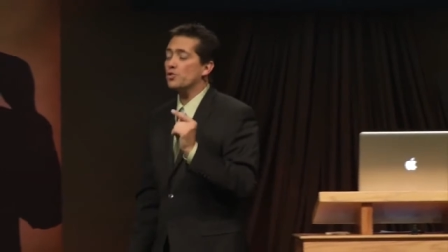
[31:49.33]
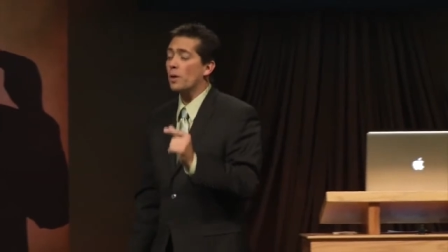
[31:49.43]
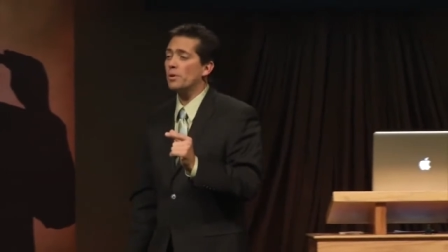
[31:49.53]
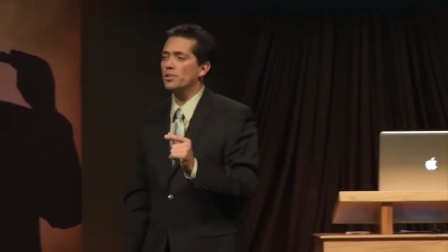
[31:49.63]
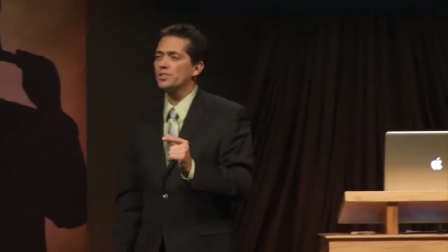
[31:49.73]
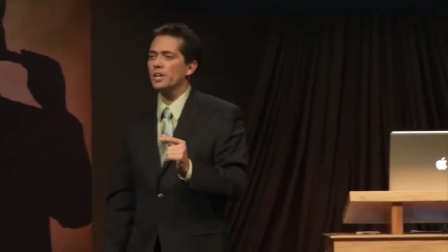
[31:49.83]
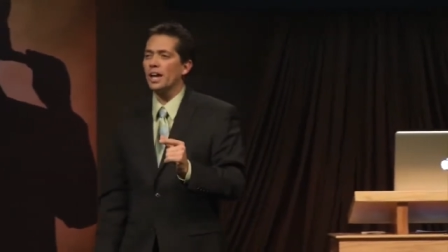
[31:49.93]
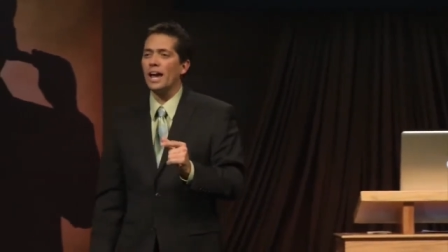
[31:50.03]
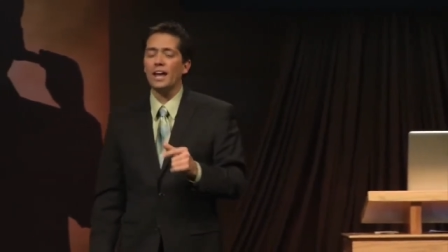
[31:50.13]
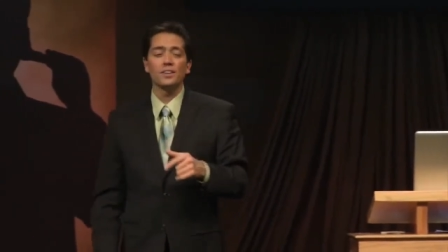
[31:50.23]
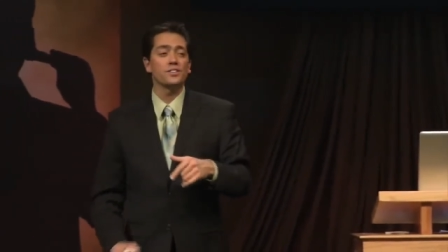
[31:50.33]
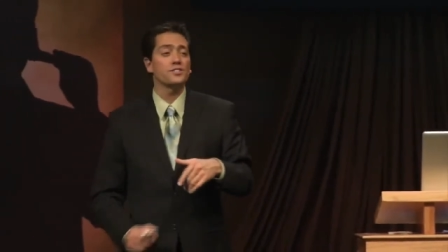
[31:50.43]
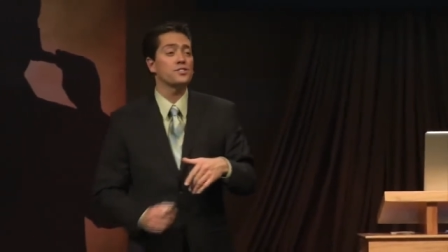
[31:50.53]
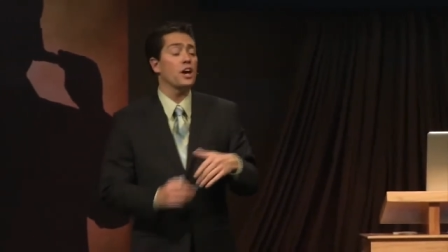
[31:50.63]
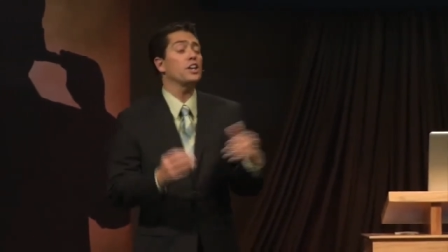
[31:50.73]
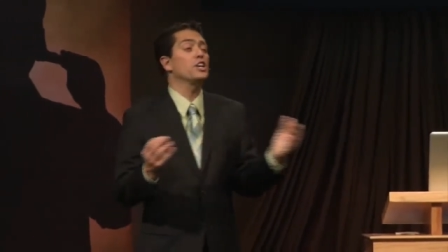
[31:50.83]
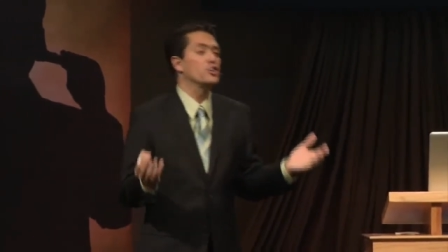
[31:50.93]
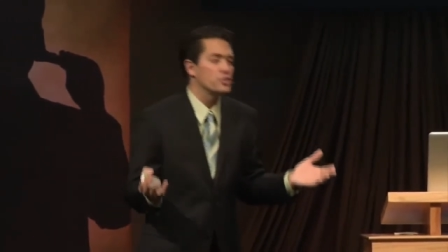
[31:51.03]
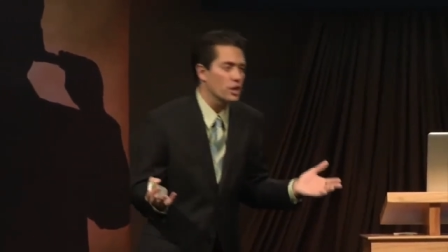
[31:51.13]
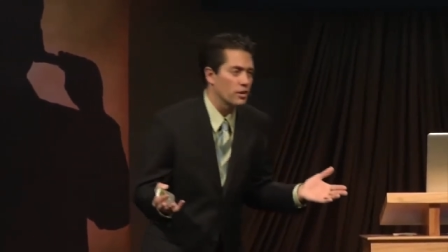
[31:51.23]
drummers and
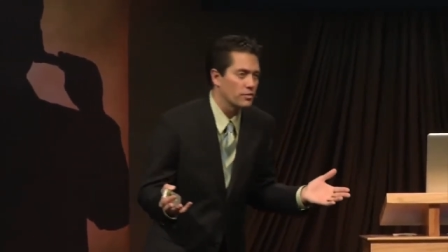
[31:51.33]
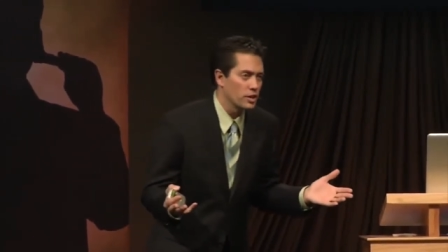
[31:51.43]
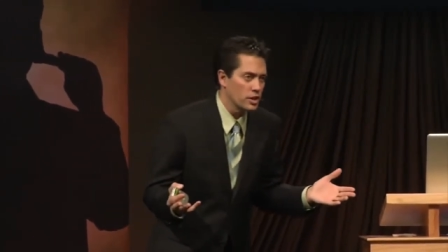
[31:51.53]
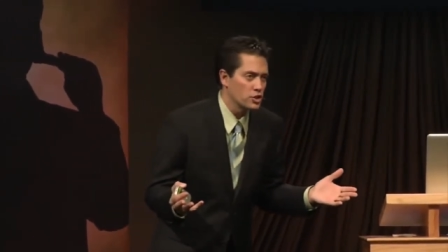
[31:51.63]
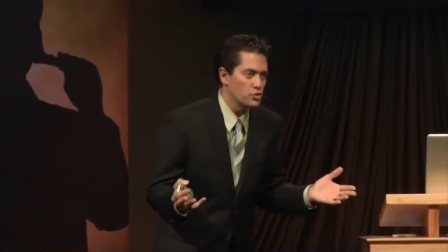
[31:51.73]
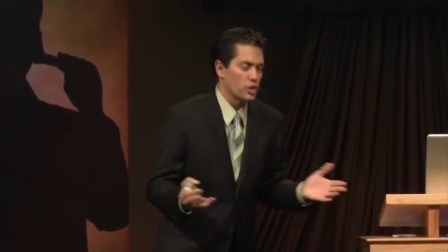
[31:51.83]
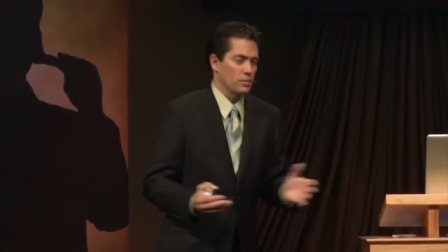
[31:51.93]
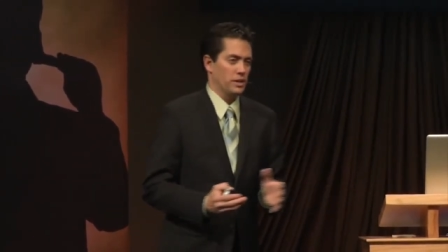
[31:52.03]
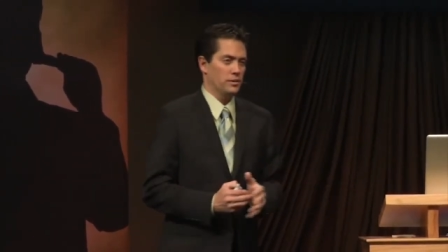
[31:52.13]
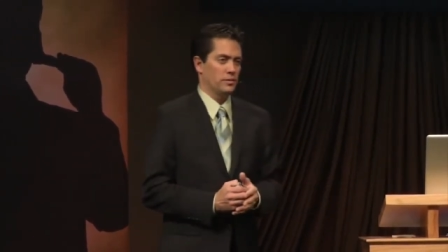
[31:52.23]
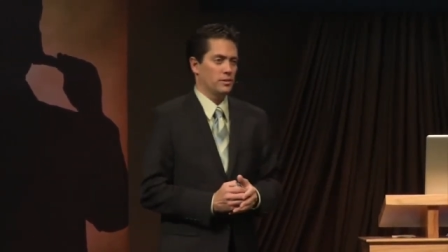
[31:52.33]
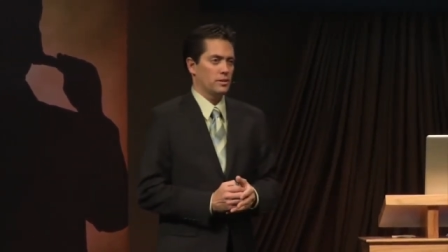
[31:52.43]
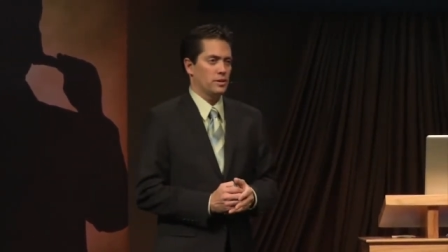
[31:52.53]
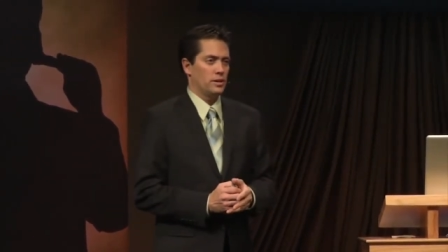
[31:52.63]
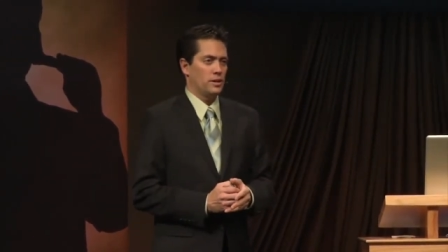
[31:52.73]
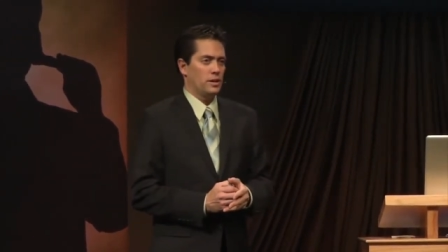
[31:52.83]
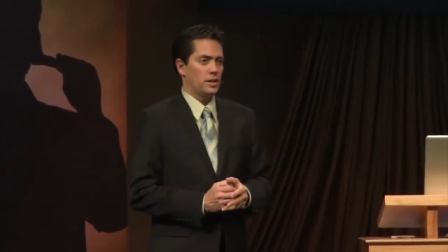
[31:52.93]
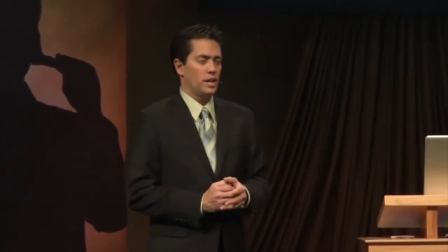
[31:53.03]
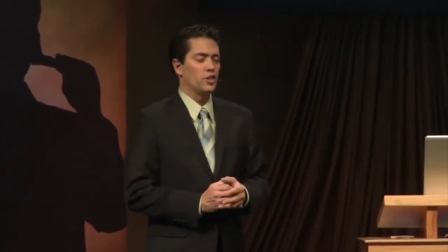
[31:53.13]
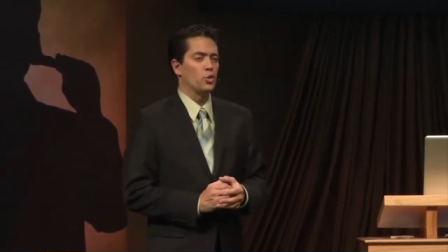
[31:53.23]
studiers of drumming
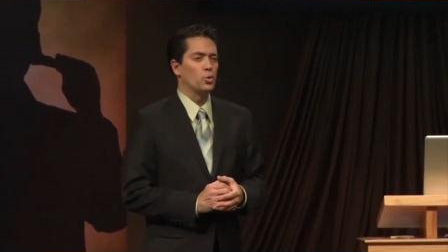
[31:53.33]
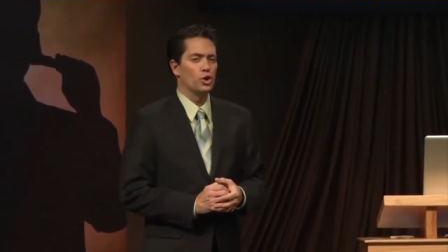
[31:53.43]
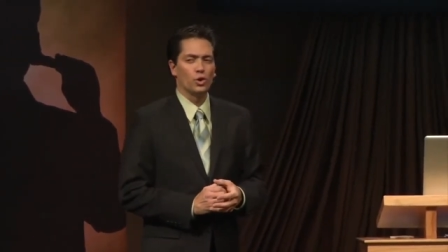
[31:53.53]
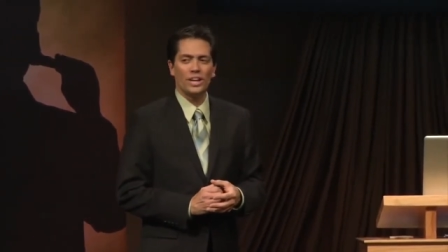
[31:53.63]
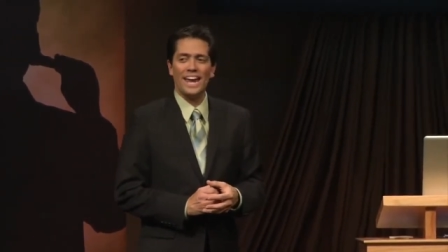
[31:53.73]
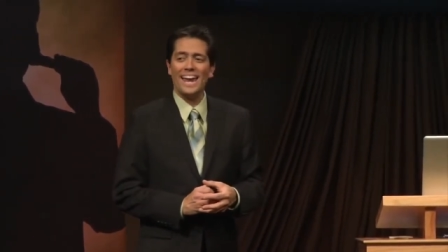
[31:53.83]
in the world.